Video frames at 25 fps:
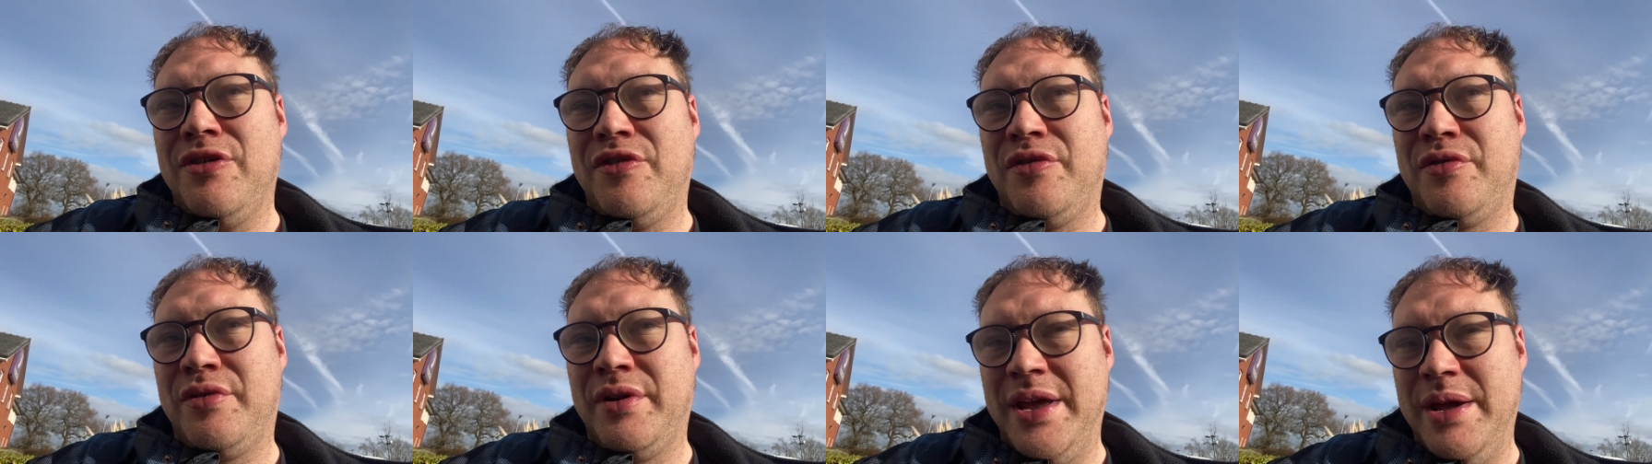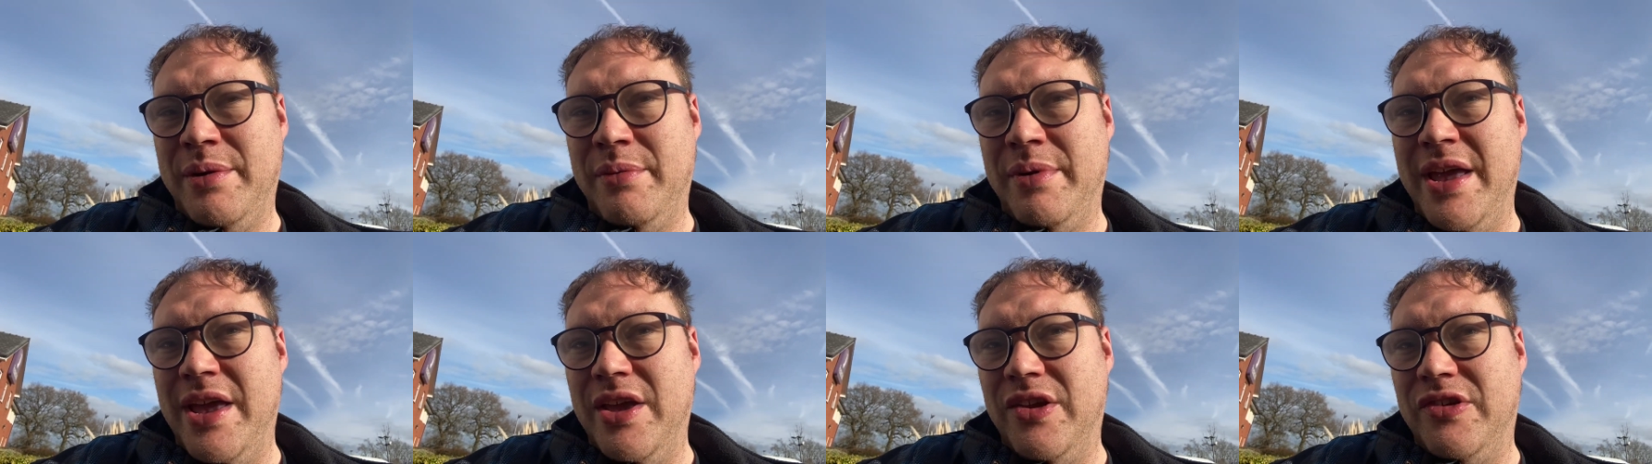three
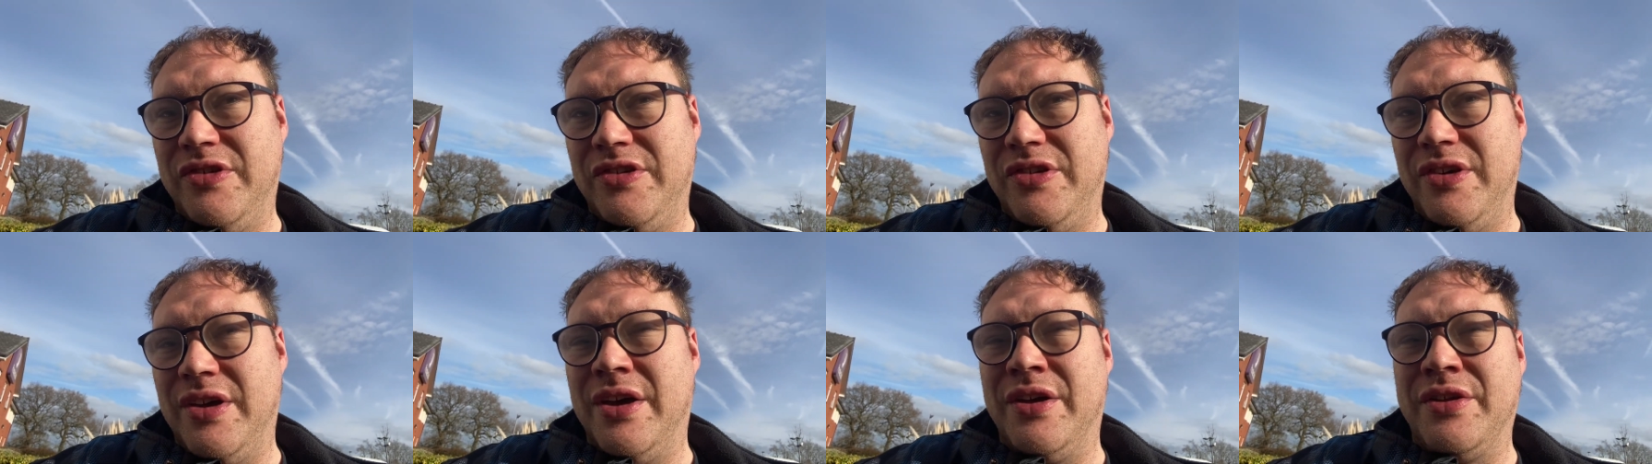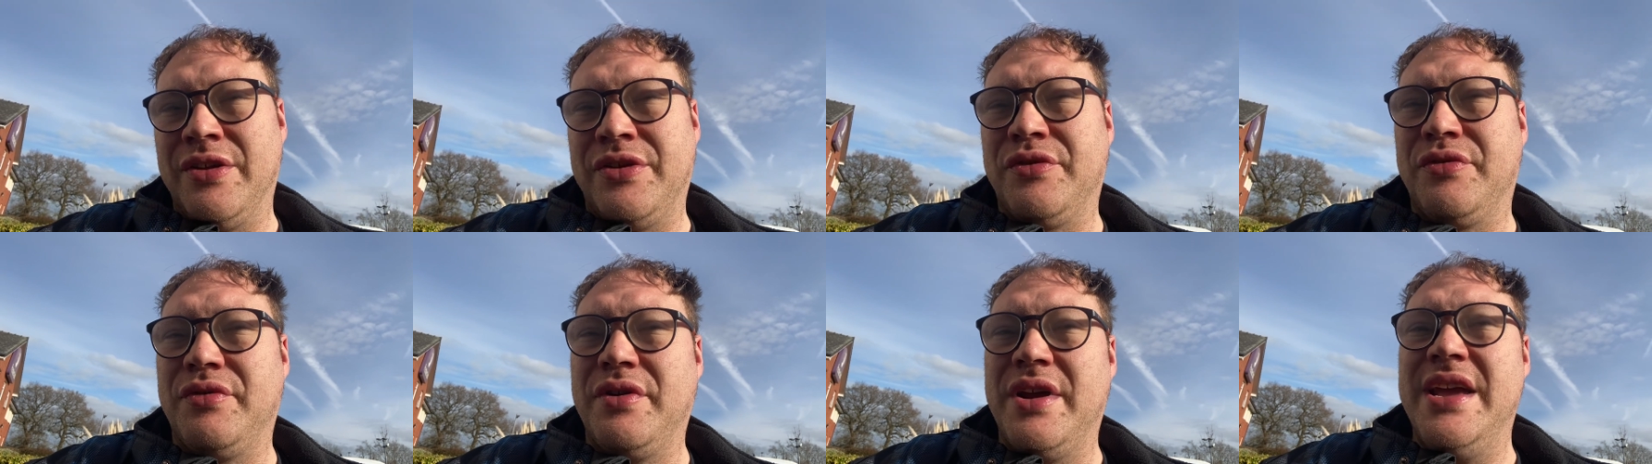weeks, uh,
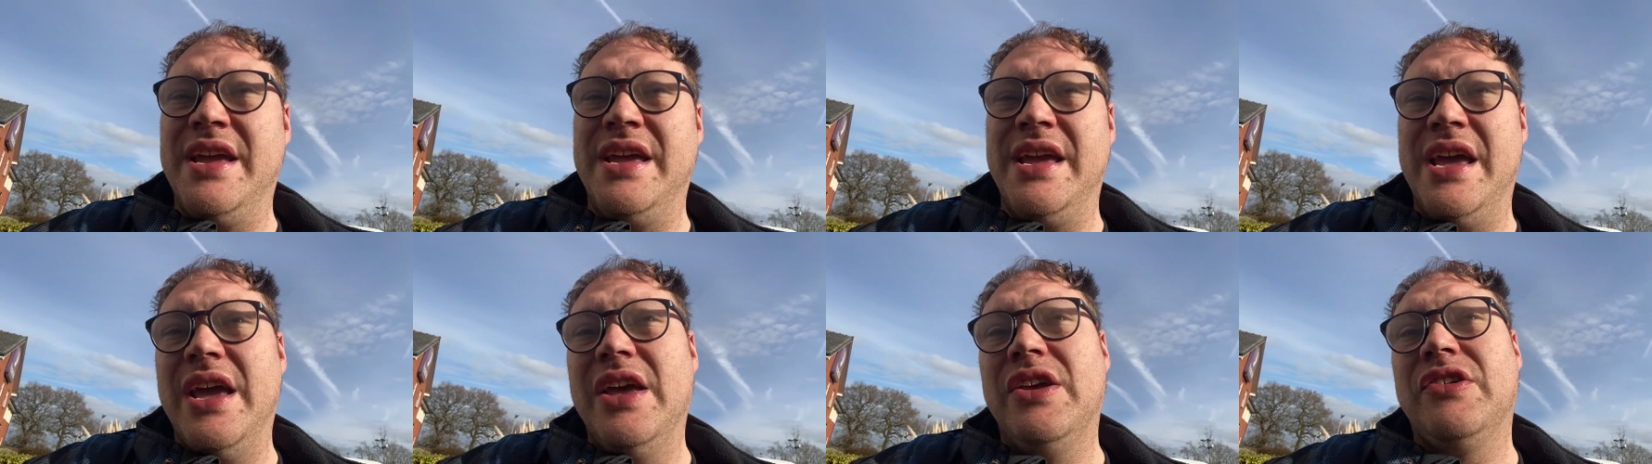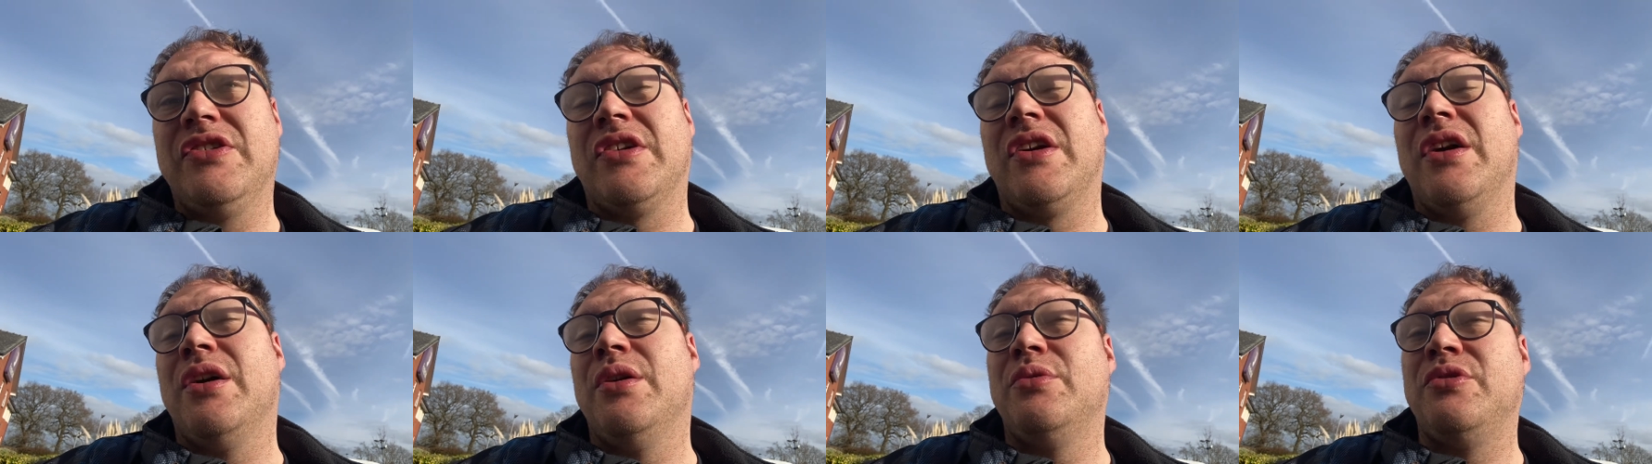three years
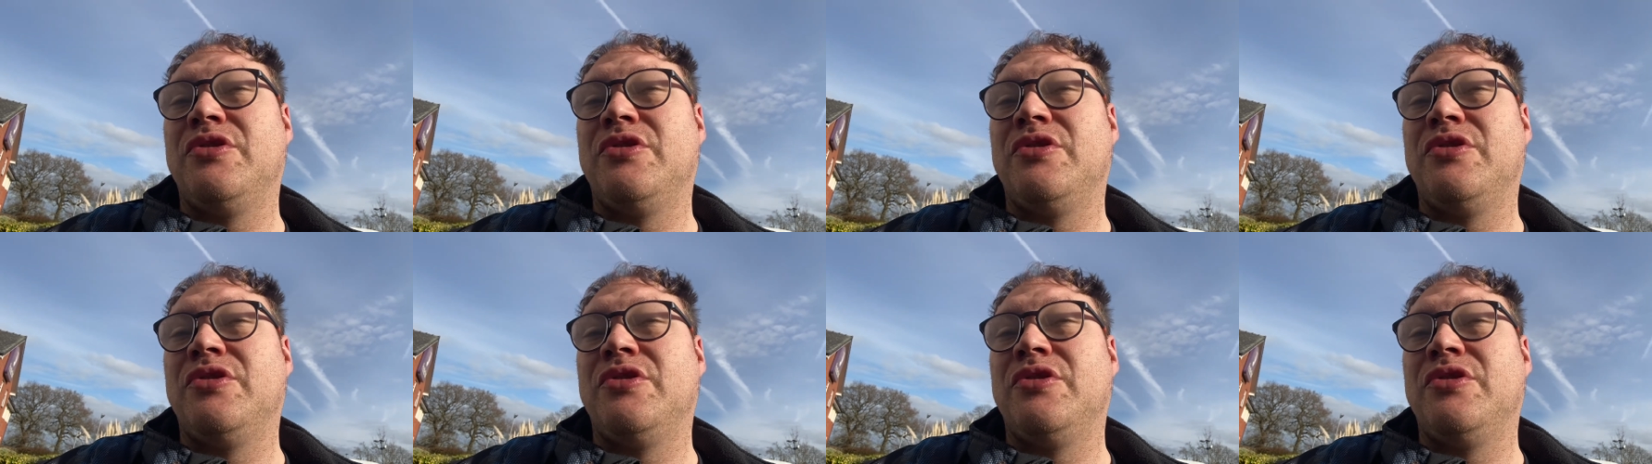ago.